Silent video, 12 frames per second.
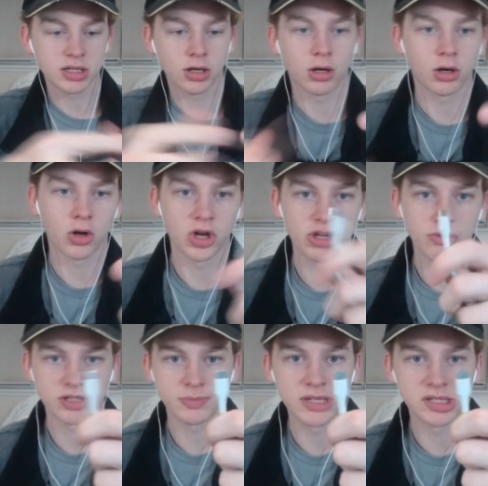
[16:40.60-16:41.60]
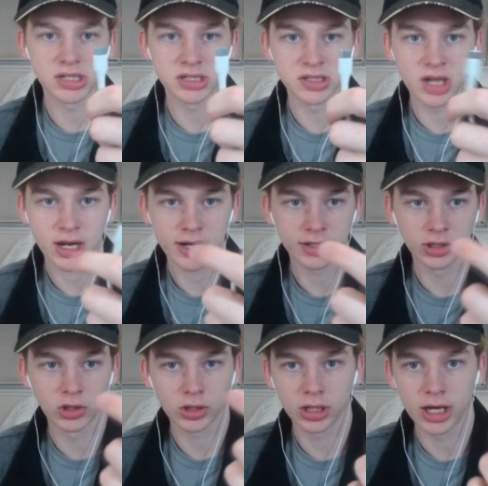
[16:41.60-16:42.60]
are USB Cs. They kind of
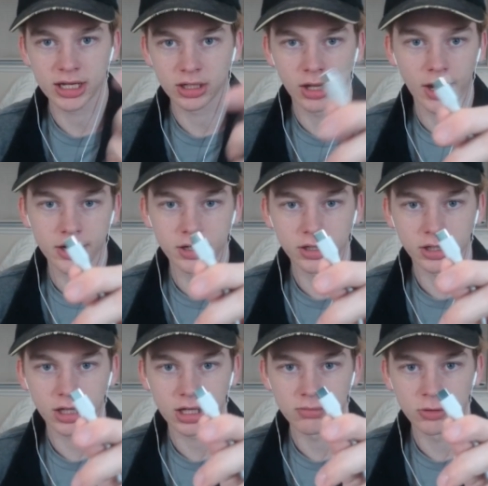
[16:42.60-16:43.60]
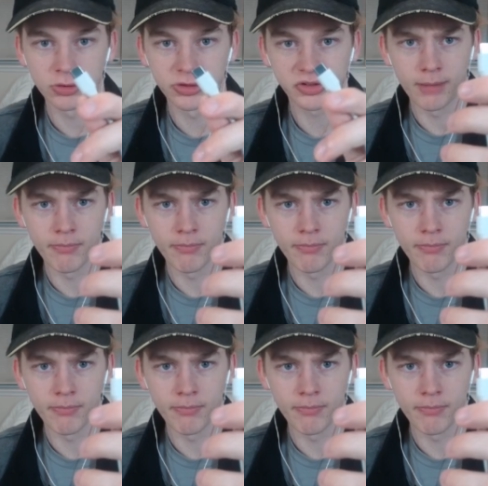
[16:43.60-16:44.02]
look like lightning cables,